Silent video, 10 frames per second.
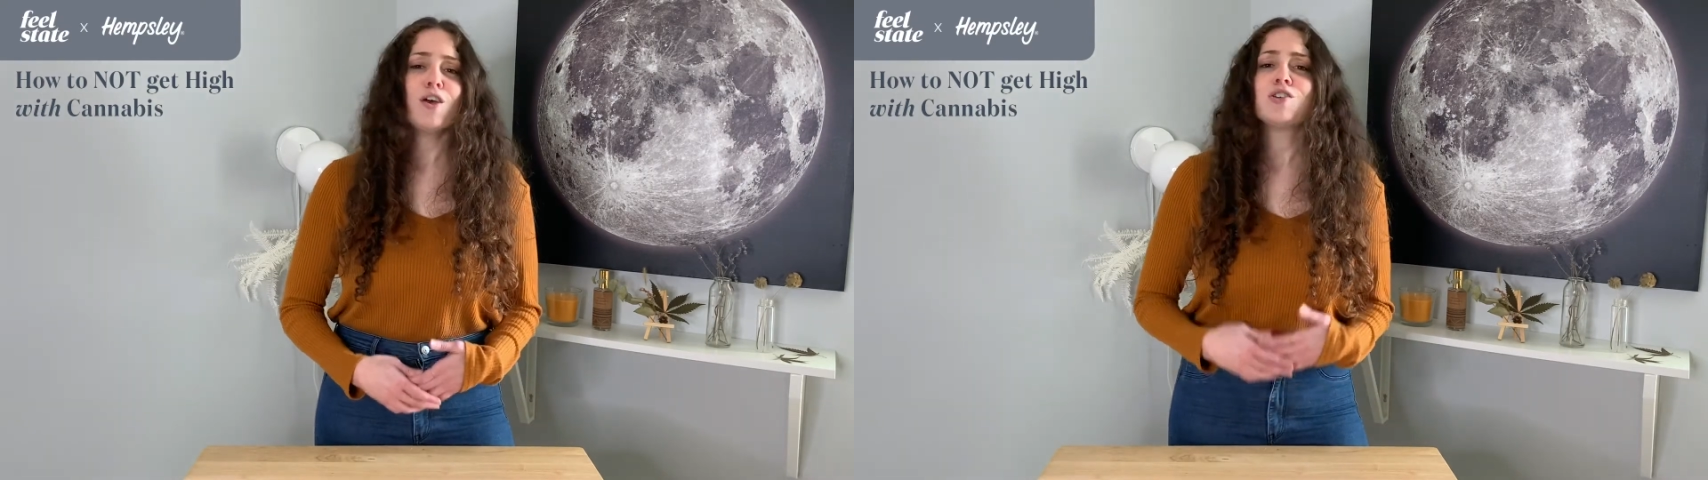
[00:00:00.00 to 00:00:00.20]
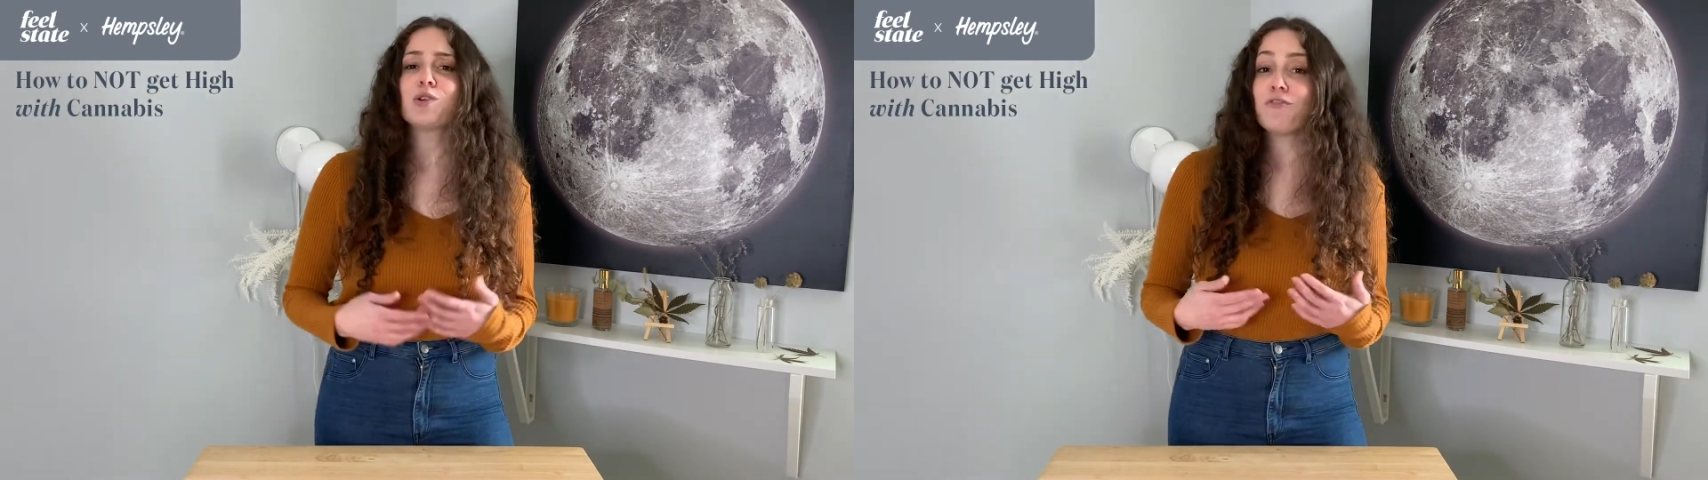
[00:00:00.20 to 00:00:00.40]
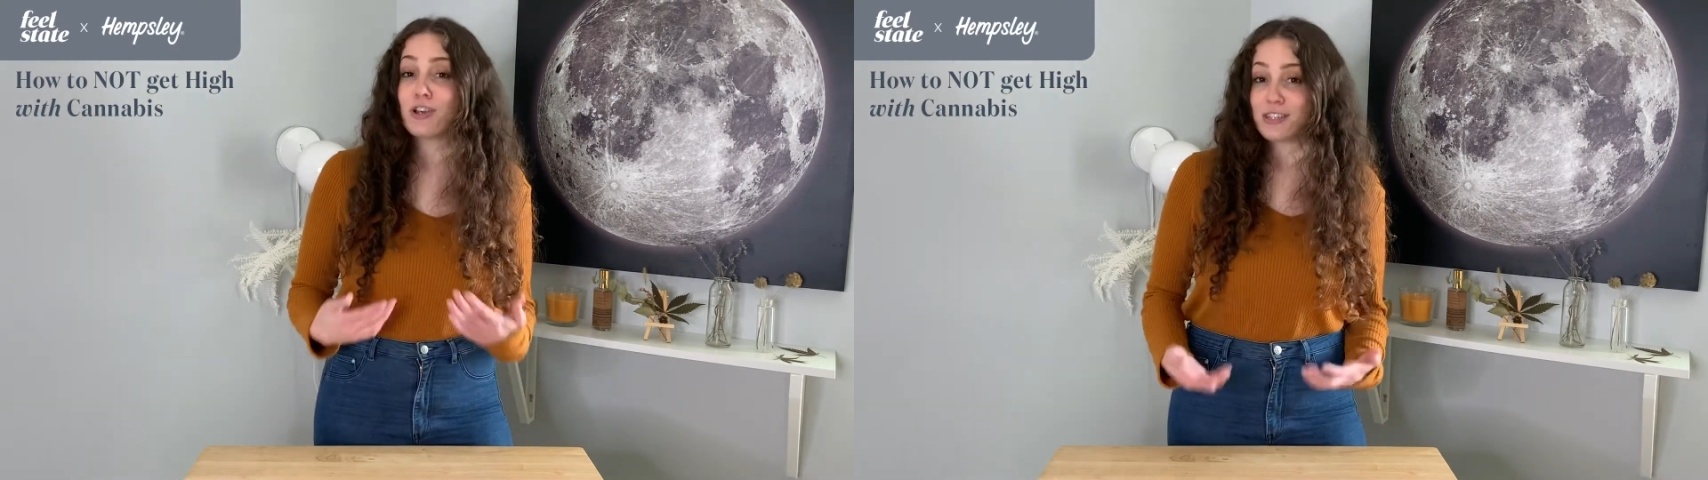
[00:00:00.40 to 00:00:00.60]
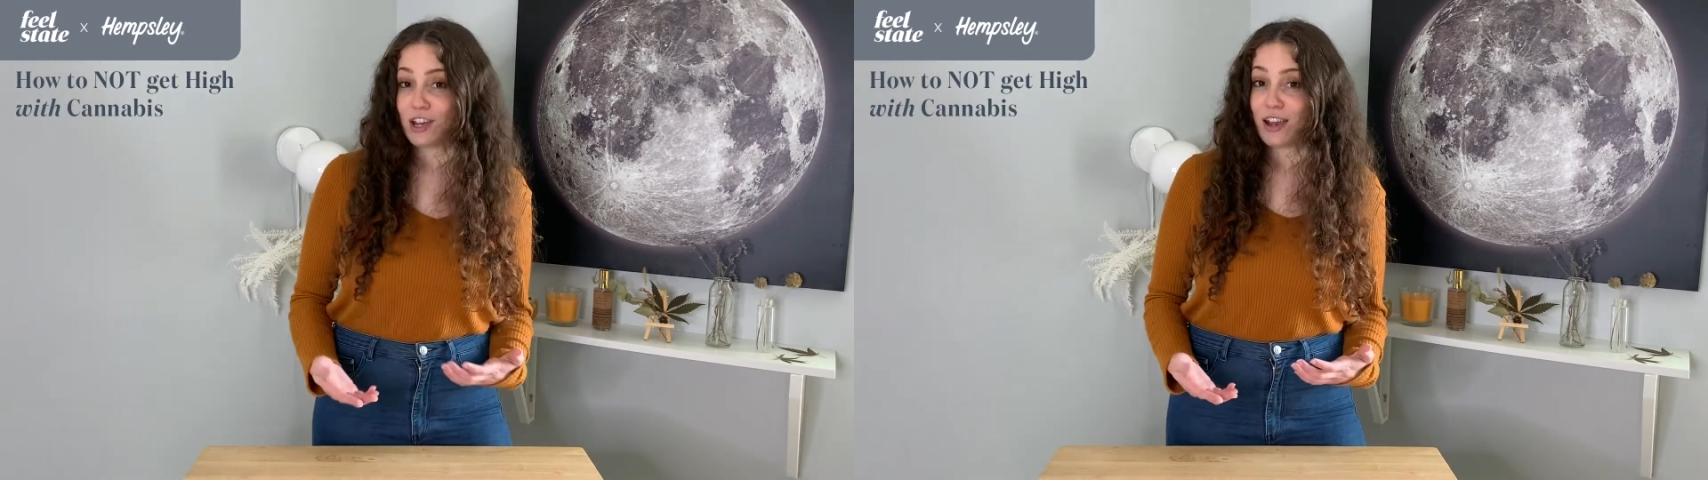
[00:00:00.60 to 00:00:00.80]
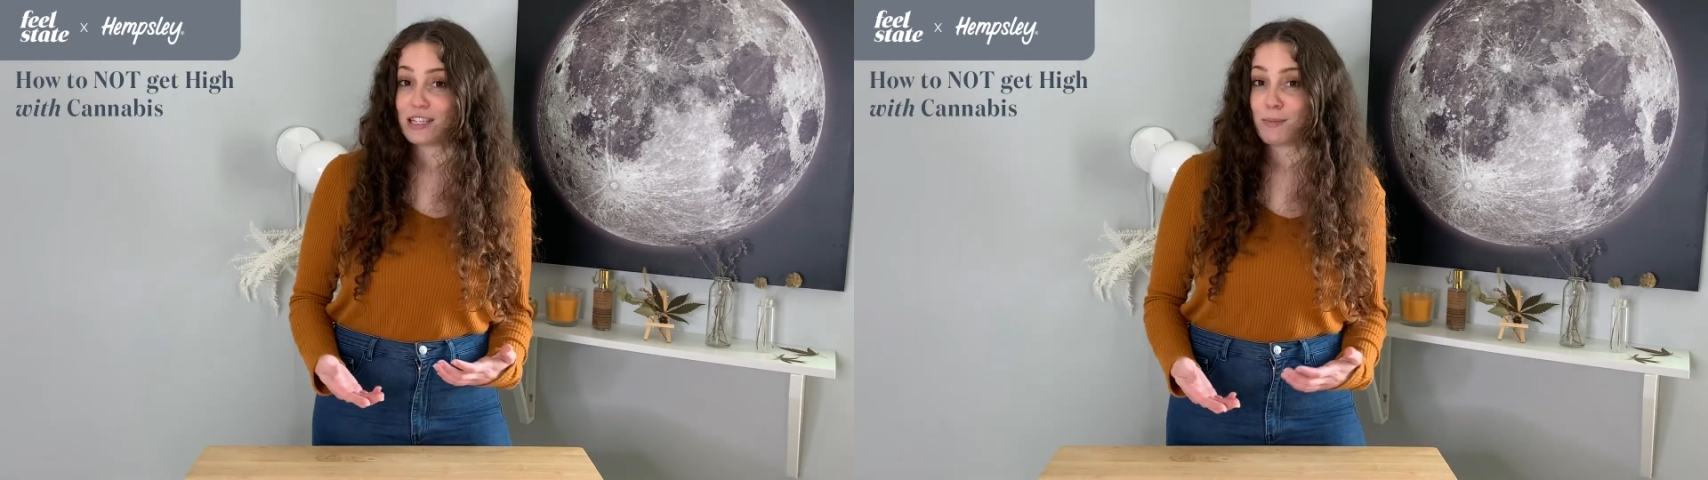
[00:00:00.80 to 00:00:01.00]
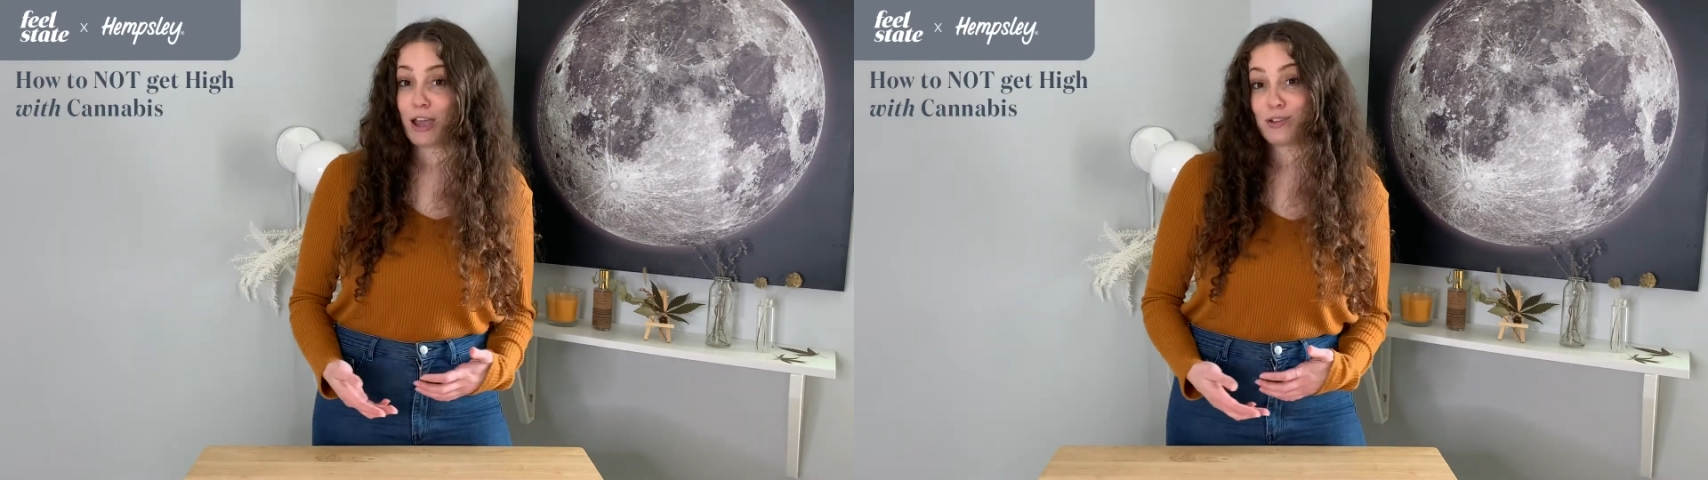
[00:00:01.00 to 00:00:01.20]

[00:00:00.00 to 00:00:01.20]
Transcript: So if you're serious about